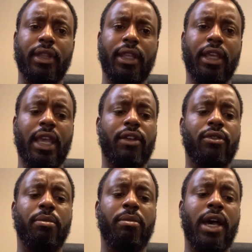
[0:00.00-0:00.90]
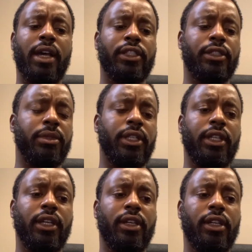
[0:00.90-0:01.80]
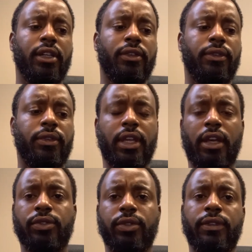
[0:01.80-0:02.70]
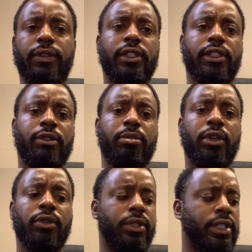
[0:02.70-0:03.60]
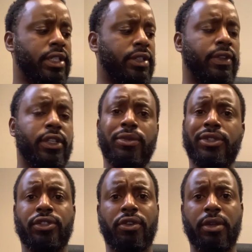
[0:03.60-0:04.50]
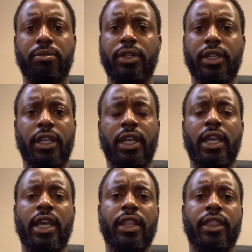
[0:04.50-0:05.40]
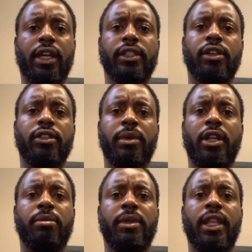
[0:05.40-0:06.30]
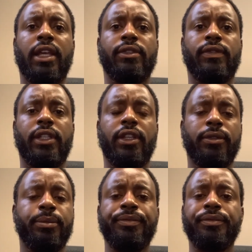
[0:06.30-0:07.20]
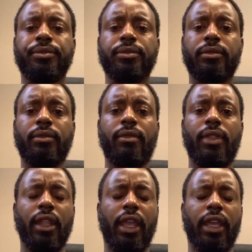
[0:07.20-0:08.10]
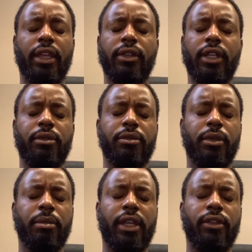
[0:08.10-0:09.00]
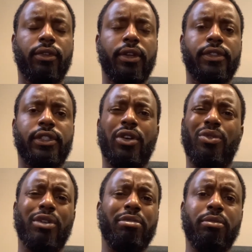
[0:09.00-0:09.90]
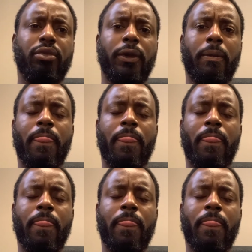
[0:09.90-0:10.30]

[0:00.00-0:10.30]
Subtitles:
It kind of reminds me of, I was reading 50 Cent's book, which I just finished, which is a great book. I think I talked about it on my last video. And he made reference to a whipping boy.